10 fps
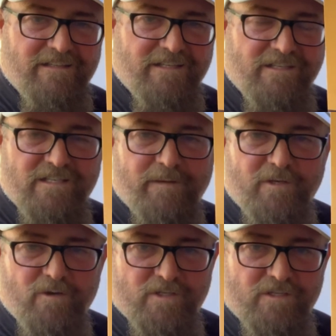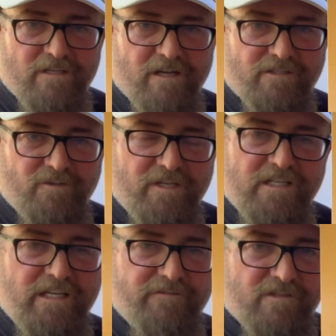can you tell me who I should talk to? Can
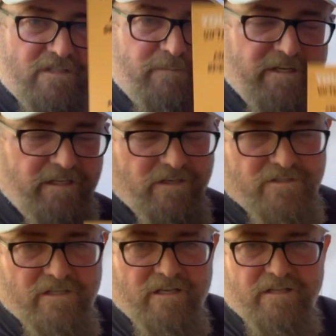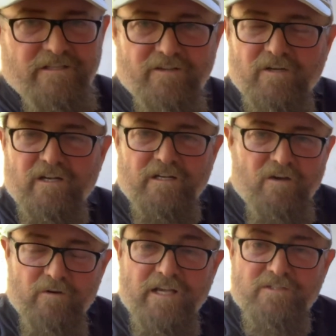you give this to somebody else? Then they're going to
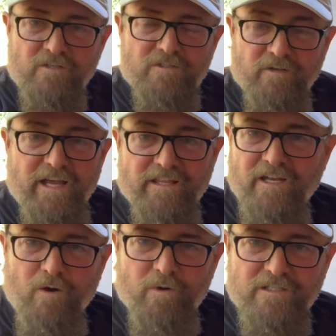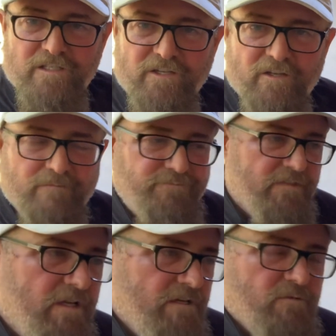go, okay, so now they know, what does it do?
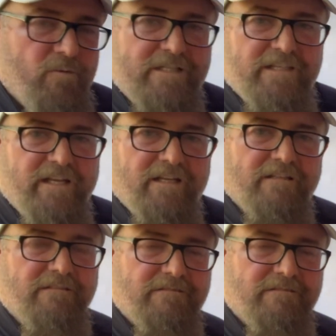Well, what's in it?